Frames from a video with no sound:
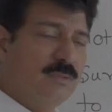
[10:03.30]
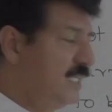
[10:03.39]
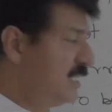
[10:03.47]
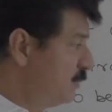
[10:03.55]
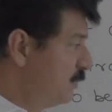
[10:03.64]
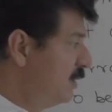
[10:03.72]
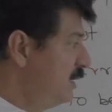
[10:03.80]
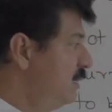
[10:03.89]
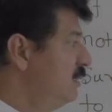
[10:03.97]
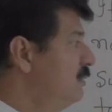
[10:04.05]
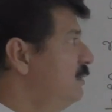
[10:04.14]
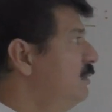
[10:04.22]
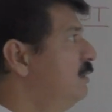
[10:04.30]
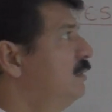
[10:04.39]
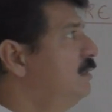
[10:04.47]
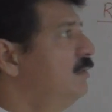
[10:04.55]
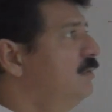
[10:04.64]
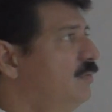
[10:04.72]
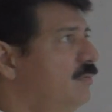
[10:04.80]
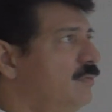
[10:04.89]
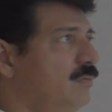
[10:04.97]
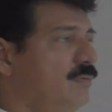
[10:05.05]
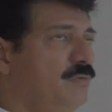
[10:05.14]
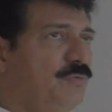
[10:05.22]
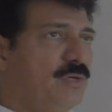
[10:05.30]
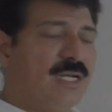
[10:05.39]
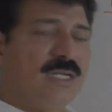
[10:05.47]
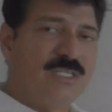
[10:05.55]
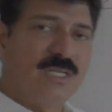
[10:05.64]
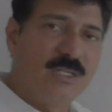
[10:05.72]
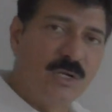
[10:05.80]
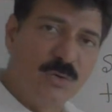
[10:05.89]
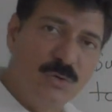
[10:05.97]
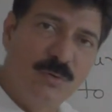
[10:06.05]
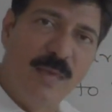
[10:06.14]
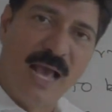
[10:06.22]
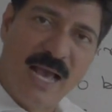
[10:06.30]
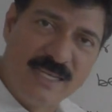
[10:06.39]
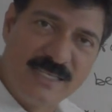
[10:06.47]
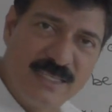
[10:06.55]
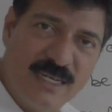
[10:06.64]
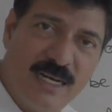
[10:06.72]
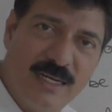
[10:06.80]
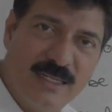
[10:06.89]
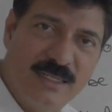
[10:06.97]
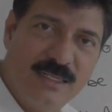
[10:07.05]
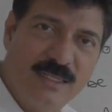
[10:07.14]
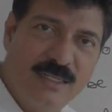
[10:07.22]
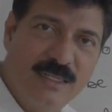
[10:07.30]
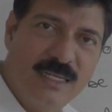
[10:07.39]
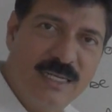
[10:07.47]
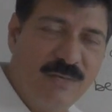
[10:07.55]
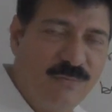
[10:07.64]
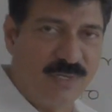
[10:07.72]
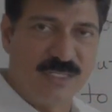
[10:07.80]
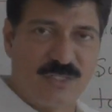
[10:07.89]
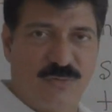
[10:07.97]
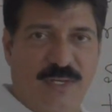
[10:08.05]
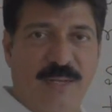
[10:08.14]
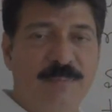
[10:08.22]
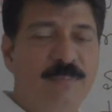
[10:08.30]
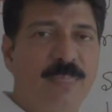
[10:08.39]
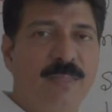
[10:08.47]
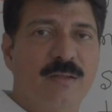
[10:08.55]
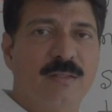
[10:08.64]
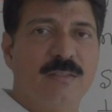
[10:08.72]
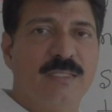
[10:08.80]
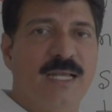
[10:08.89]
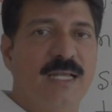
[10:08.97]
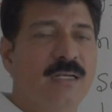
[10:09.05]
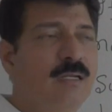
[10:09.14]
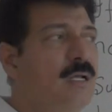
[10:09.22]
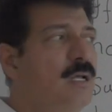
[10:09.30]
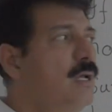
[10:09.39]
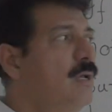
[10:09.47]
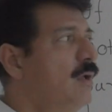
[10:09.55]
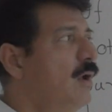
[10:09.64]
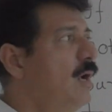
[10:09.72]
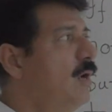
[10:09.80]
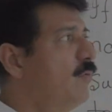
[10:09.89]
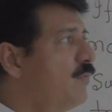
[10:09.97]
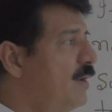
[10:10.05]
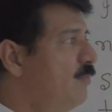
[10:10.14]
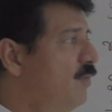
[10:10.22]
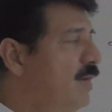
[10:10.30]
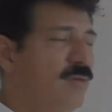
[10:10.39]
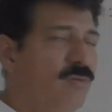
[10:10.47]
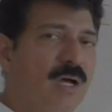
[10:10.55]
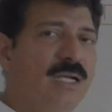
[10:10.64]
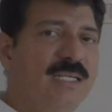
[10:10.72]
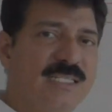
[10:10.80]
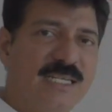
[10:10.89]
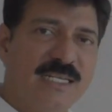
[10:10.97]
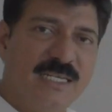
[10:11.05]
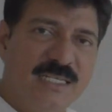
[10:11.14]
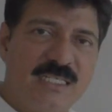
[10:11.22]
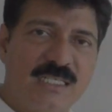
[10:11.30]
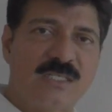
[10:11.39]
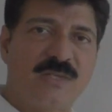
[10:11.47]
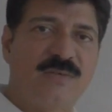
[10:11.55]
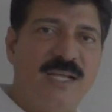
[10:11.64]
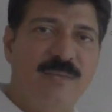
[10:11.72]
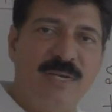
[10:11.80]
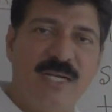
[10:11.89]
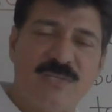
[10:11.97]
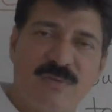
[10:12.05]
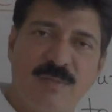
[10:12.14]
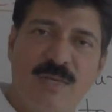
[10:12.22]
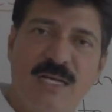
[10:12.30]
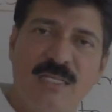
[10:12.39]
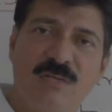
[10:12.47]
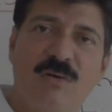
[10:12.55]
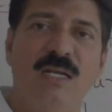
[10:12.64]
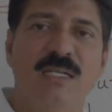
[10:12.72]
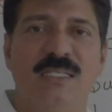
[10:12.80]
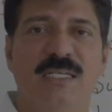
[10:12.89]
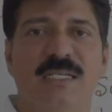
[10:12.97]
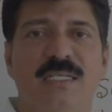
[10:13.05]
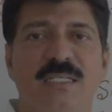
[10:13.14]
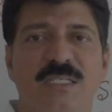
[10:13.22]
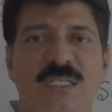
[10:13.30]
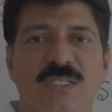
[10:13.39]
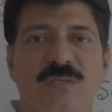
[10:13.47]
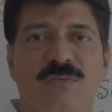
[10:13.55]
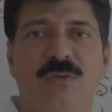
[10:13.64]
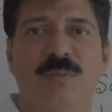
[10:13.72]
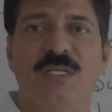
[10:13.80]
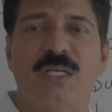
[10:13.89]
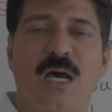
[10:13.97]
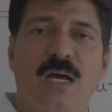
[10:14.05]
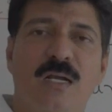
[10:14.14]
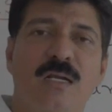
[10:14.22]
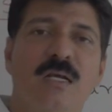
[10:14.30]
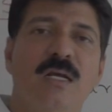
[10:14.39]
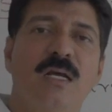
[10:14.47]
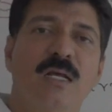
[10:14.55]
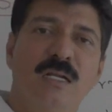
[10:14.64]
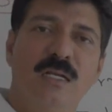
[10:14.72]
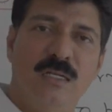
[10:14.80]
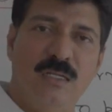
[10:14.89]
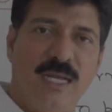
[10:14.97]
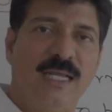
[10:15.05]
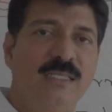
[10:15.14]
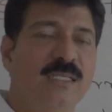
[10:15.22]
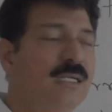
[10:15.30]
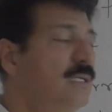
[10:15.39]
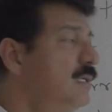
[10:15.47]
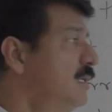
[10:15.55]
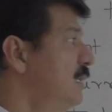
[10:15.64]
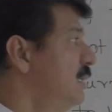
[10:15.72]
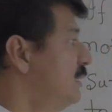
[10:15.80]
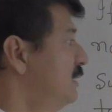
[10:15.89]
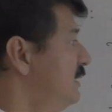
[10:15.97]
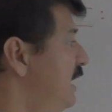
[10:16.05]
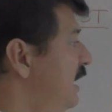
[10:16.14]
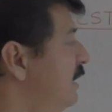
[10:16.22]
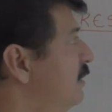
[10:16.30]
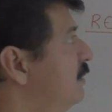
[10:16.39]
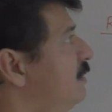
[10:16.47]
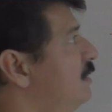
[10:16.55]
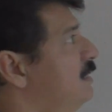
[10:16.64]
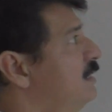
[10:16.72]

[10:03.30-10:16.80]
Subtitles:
This board, if you consider the room as the reference frame, then from one wall it is at a distance of 10 meters, from other wall it is at a distance of 4 meters, or like that. Then